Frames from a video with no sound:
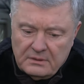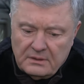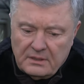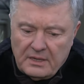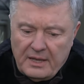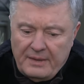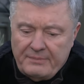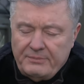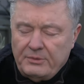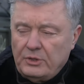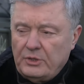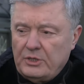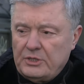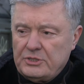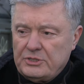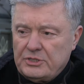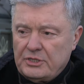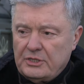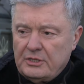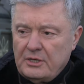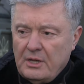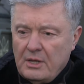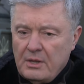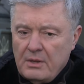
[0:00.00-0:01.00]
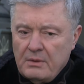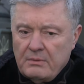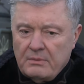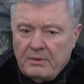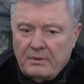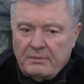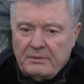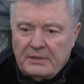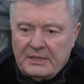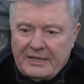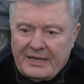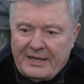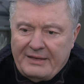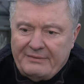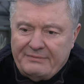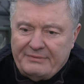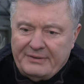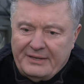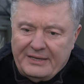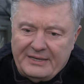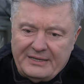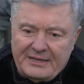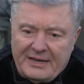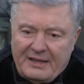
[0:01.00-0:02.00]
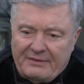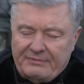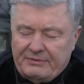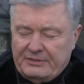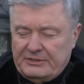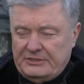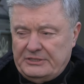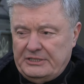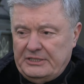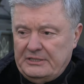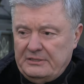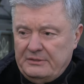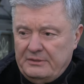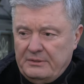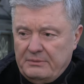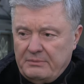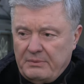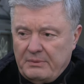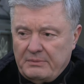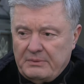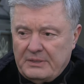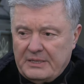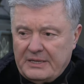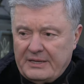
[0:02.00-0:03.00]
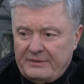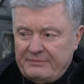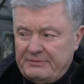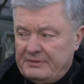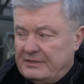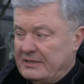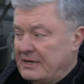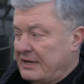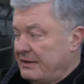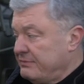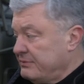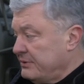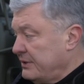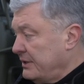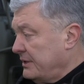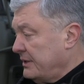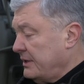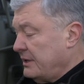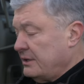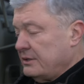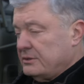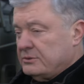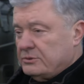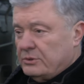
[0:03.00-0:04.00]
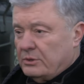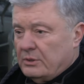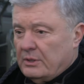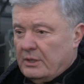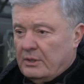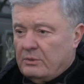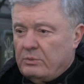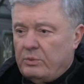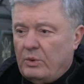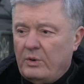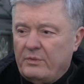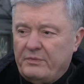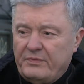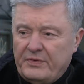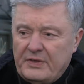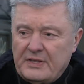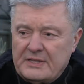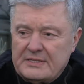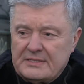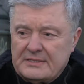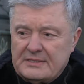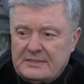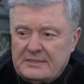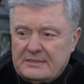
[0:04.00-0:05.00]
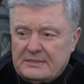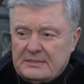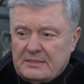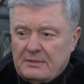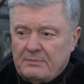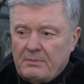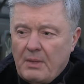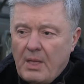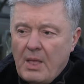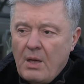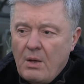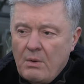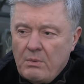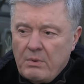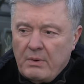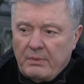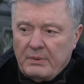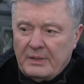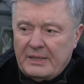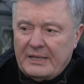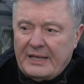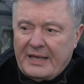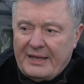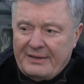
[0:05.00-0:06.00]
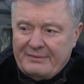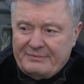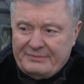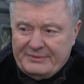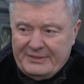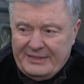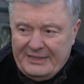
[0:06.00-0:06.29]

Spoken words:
ammunition, we will have enough artillery, we will have enough radio electronic warfare system, we will have